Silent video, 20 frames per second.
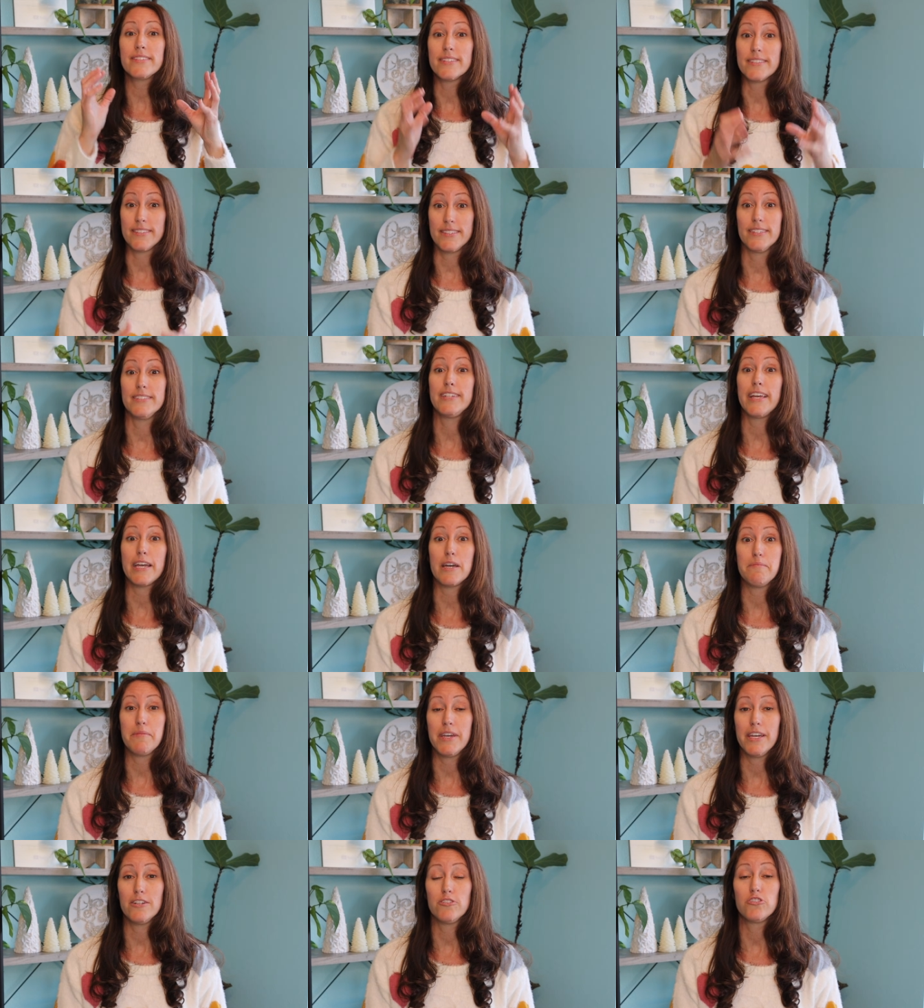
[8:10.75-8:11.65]
It's the
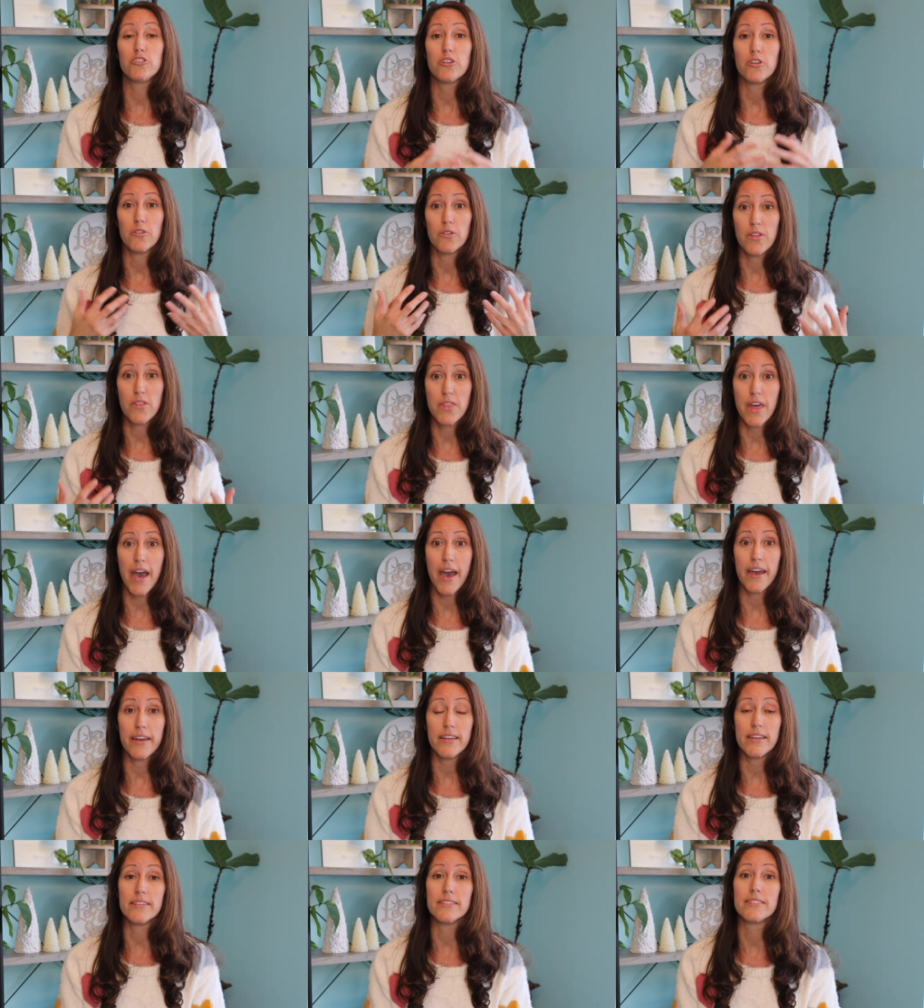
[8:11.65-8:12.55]
damage
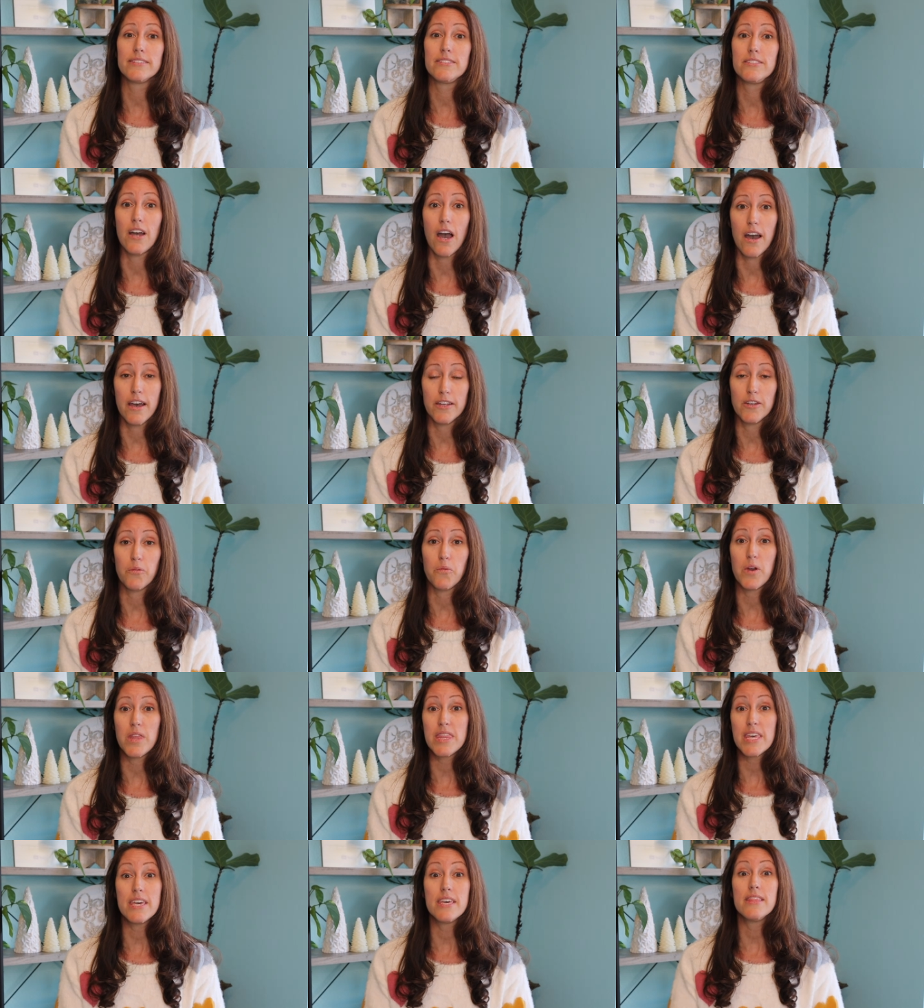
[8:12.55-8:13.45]
that is done
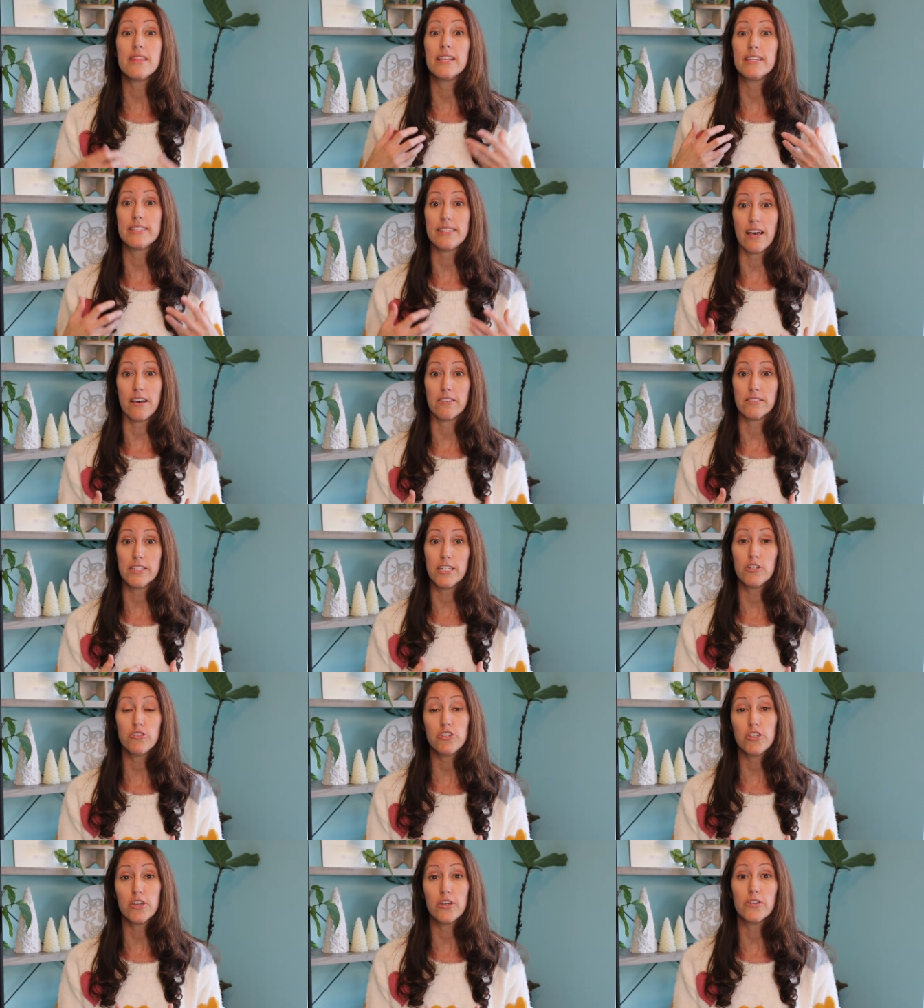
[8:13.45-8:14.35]
within the cell
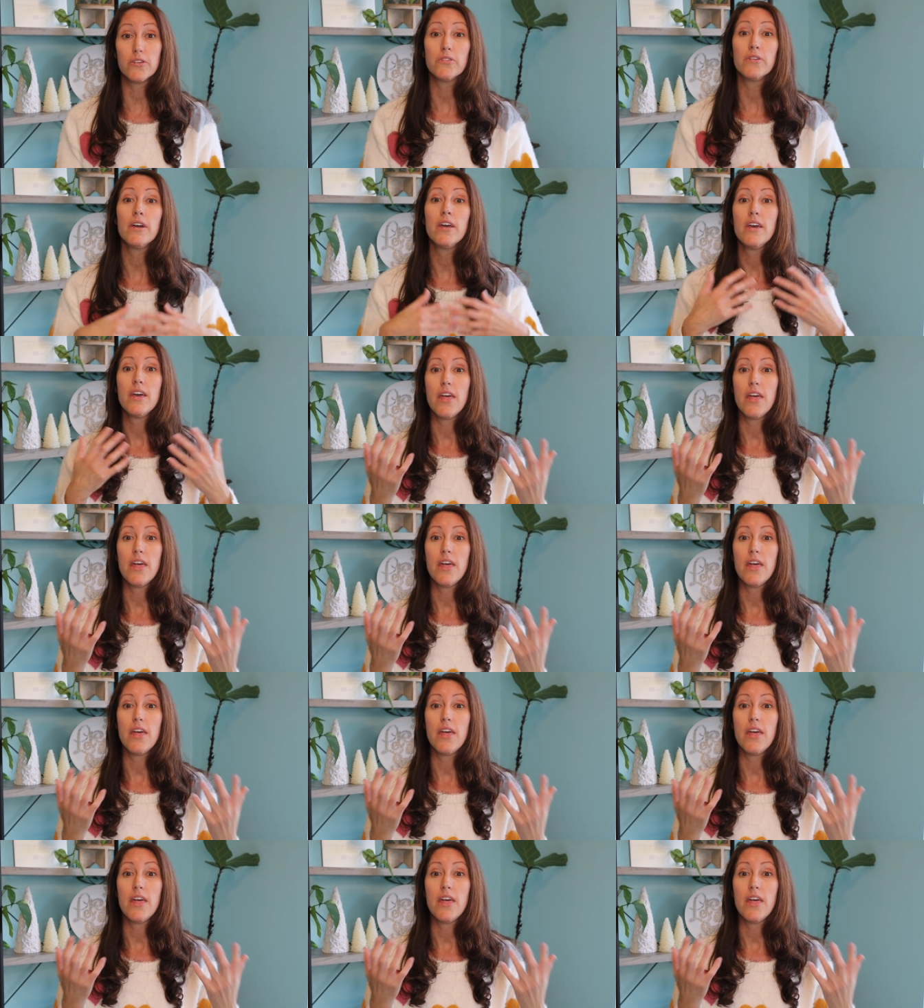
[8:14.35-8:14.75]
tissue